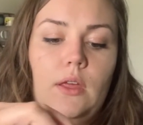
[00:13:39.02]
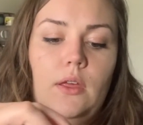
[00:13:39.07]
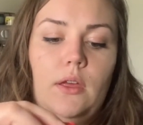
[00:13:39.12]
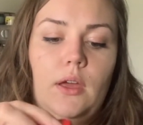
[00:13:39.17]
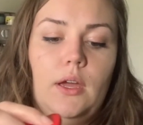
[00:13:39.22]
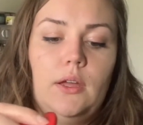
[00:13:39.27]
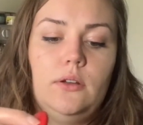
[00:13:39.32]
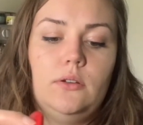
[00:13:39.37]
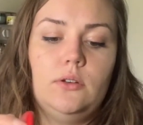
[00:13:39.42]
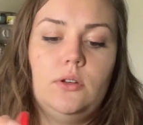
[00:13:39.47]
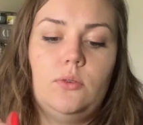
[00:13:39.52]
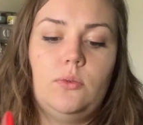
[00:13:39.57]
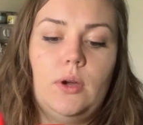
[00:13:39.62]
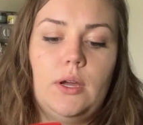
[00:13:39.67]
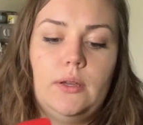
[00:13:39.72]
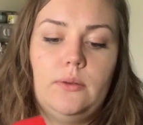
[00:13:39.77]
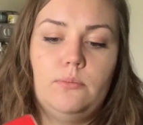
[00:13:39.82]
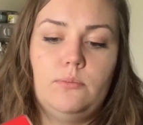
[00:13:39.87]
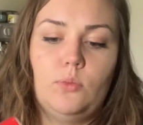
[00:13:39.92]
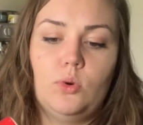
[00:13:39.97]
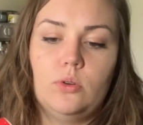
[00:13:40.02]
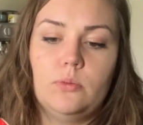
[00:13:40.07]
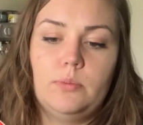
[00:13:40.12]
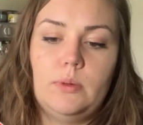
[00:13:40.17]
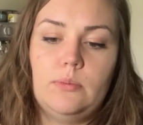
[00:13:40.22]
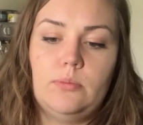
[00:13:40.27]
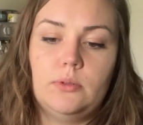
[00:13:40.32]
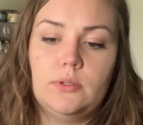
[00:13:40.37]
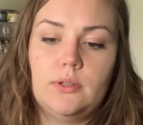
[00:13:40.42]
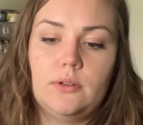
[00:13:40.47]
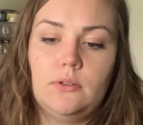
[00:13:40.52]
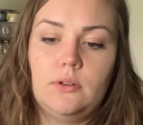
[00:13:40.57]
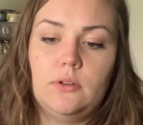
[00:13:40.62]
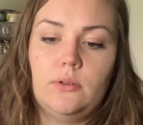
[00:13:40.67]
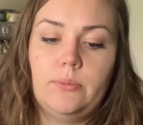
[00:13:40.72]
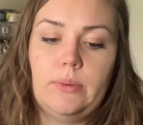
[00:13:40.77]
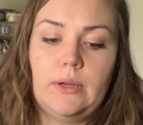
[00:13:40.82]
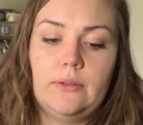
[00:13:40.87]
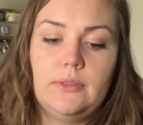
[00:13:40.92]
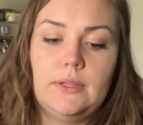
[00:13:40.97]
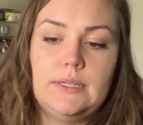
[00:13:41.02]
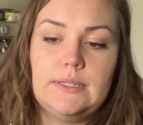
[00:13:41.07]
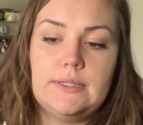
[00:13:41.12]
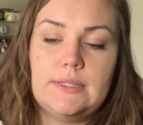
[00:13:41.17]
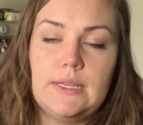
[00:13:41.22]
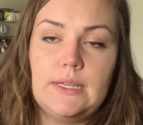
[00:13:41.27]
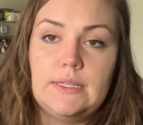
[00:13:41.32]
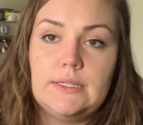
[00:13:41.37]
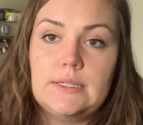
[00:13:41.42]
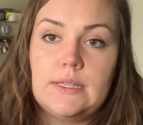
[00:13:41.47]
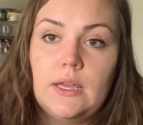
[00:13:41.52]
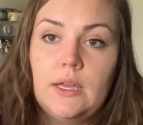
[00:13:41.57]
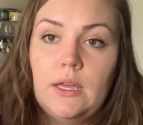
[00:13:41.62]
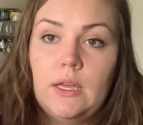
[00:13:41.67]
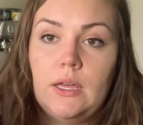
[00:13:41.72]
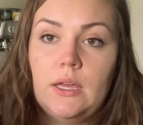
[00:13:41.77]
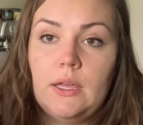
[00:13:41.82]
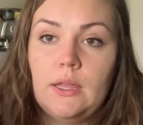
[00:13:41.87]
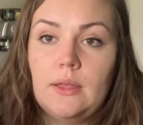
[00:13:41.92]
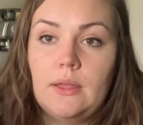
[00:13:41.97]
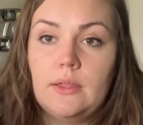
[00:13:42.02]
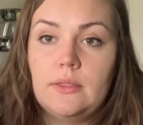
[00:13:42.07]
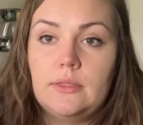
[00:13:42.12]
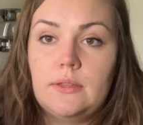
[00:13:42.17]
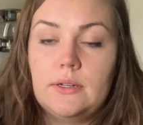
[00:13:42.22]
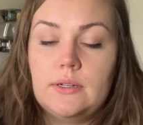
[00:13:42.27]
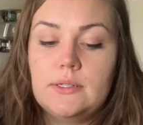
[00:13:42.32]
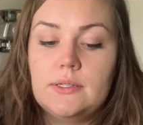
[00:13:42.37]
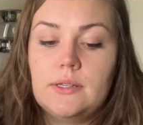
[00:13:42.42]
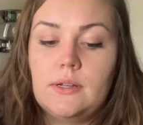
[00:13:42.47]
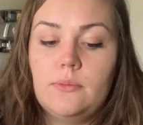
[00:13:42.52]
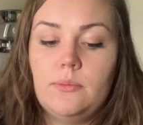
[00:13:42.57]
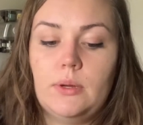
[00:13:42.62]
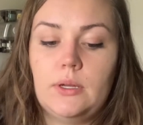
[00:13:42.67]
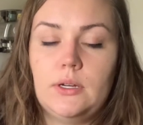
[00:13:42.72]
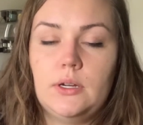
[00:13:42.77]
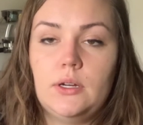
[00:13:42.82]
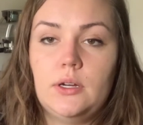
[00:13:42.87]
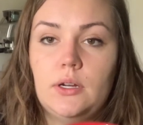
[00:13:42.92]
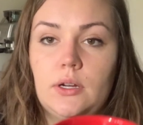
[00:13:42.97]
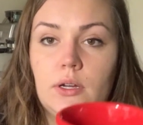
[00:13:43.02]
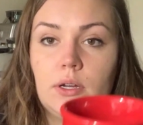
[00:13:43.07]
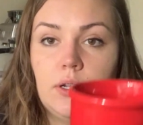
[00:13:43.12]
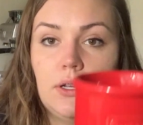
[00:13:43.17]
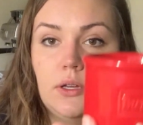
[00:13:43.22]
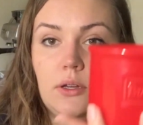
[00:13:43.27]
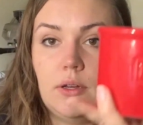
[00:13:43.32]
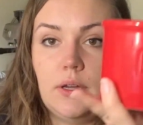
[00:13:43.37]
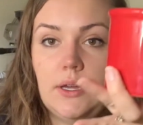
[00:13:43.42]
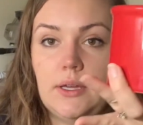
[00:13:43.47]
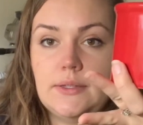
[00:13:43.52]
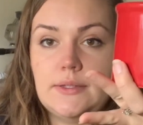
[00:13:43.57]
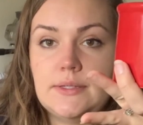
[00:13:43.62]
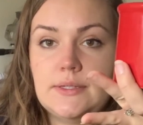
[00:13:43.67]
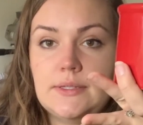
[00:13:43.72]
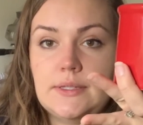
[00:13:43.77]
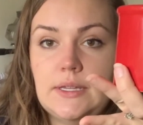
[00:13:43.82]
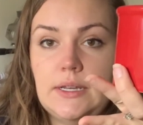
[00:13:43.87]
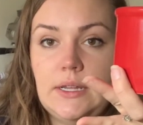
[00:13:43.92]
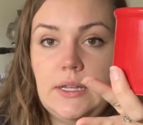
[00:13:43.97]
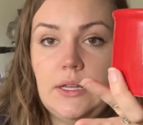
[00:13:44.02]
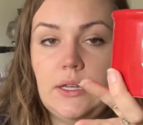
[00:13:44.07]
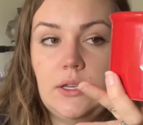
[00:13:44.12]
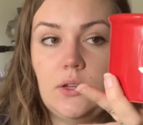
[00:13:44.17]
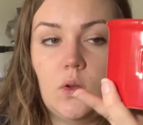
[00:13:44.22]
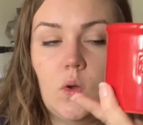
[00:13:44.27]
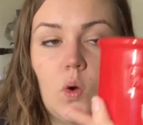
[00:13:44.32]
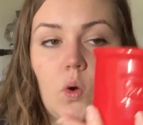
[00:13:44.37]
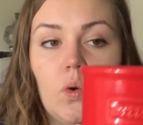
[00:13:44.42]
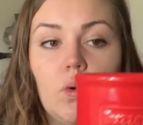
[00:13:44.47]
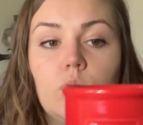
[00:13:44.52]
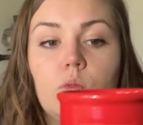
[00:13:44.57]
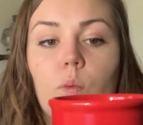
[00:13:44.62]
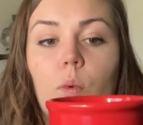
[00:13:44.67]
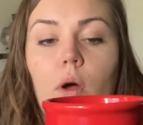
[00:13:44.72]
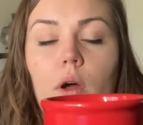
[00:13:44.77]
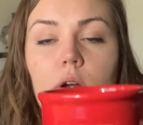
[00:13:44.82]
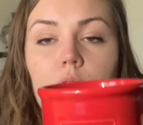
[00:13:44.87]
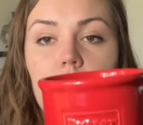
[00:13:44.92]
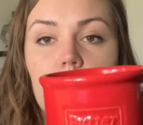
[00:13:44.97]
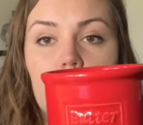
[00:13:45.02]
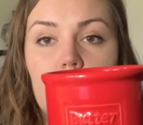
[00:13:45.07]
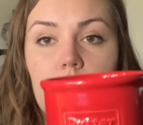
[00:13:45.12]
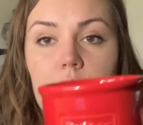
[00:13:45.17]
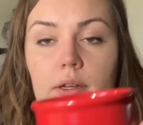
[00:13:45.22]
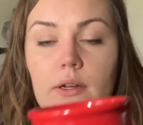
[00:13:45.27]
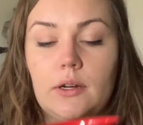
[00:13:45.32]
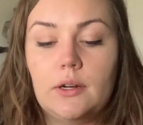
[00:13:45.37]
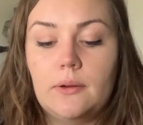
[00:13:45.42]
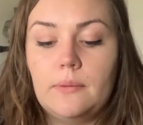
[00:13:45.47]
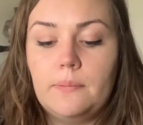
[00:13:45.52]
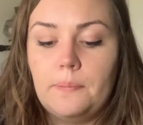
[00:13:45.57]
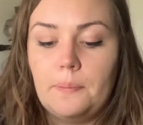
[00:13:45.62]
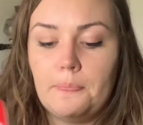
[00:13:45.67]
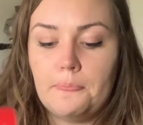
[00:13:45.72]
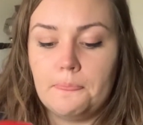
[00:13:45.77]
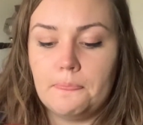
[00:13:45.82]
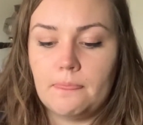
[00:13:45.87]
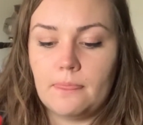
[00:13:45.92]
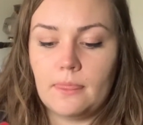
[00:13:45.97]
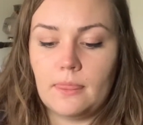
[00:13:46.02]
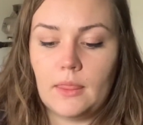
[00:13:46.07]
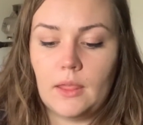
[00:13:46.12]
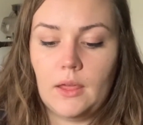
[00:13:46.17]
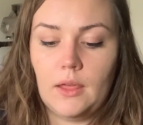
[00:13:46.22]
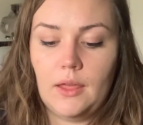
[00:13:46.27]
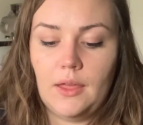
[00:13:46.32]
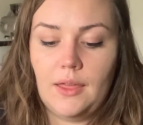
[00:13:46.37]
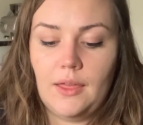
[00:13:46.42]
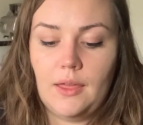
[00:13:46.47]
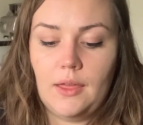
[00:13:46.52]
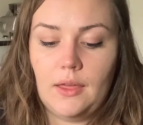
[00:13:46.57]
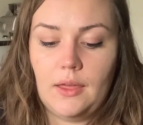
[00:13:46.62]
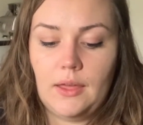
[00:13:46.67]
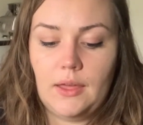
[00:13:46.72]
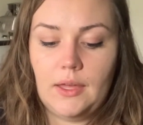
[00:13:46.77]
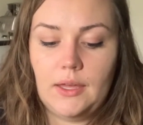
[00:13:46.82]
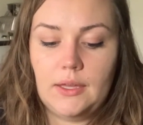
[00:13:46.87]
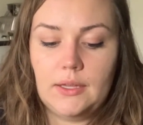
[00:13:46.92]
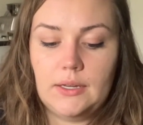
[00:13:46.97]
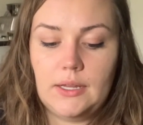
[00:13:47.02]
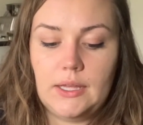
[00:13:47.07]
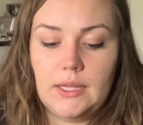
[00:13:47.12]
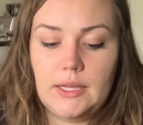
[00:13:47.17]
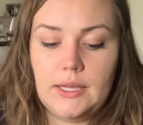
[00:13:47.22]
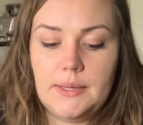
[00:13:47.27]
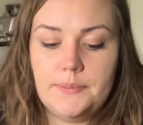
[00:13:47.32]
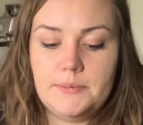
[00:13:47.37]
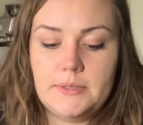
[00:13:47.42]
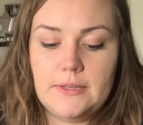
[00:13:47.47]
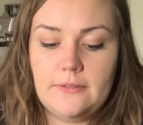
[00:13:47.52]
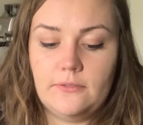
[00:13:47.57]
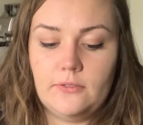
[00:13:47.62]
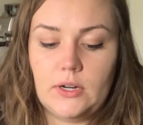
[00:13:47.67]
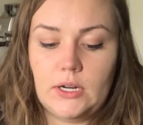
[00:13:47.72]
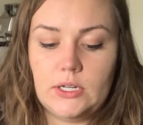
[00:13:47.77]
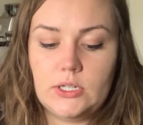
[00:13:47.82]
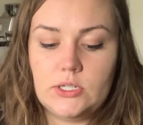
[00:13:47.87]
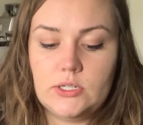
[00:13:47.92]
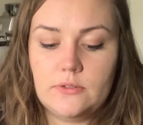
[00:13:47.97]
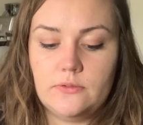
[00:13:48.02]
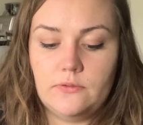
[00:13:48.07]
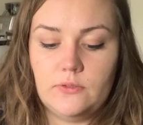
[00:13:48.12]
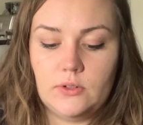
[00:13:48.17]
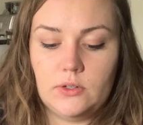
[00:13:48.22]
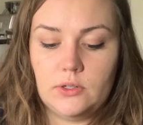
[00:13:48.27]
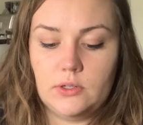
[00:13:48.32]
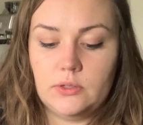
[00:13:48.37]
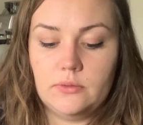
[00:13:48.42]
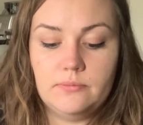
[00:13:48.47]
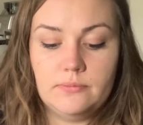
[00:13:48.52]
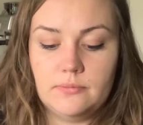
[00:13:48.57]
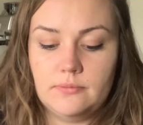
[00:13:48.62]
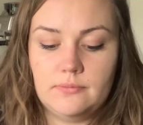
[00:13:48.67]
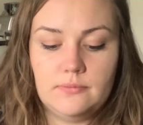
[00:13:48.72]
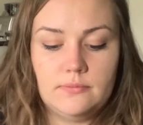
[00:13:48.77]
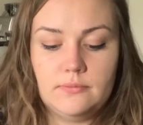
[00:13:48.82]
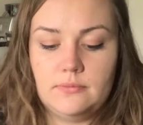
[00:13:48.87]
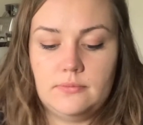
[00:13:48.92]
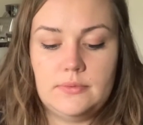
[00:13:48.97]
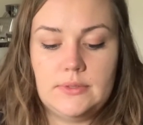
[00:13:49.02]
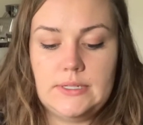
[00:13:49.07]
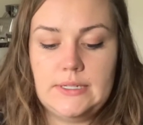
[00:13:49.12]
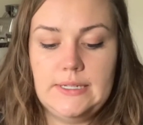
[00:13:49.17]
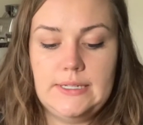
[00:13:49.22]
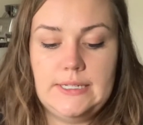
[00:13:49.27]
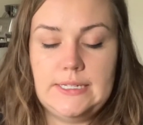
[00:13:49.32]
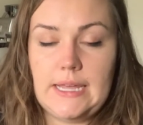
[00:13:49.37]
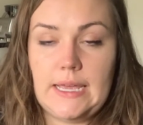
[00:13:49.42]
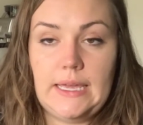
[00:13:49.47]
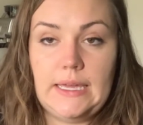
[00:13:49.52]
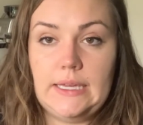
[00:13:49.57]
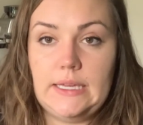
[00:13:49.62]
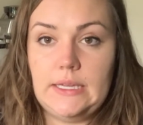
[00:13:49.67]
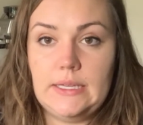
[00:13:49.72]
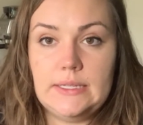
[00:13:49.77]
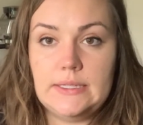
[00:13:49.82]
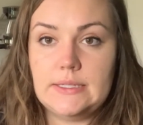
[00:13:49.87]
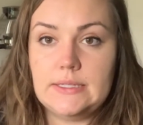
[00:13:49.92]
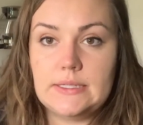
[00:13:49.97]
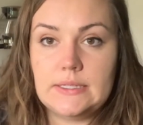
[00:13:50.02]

I don't know why more people don't know about these things. There's our butter. It's sitting in cold water in here, and it keeps it fresh for days.